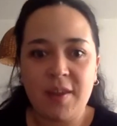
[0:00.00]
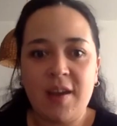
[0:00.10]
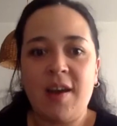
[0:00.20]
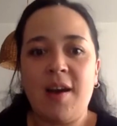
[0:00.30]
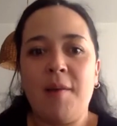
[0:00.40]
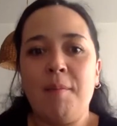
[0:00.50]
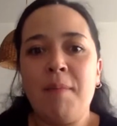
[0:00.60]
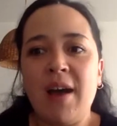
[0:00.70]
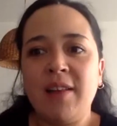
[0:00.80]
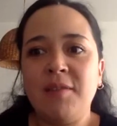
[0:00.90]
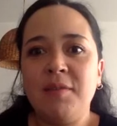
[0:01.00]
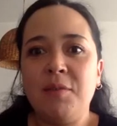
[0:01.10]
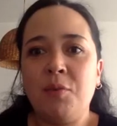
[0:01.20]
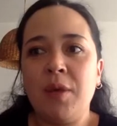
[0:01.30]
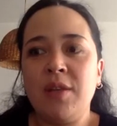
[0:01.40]
but
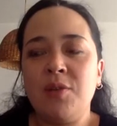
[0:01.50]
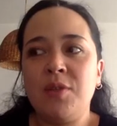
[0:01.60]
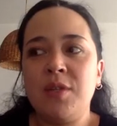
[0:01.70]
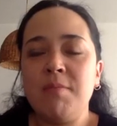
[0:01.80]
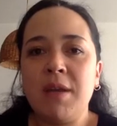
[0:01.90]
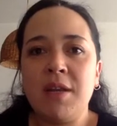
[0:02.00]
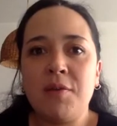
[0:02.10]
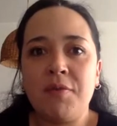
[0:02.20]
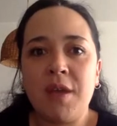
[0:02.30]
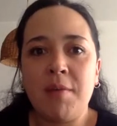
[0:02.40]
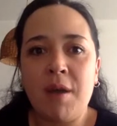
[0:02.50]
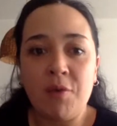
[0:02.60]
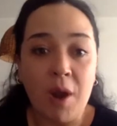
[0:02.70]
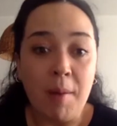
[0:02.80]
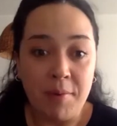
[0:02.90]
when you see many of them
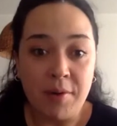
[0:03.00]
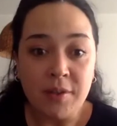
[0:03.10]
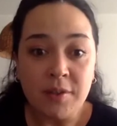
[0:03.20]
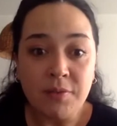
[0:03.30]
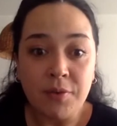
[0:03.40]
are rappers,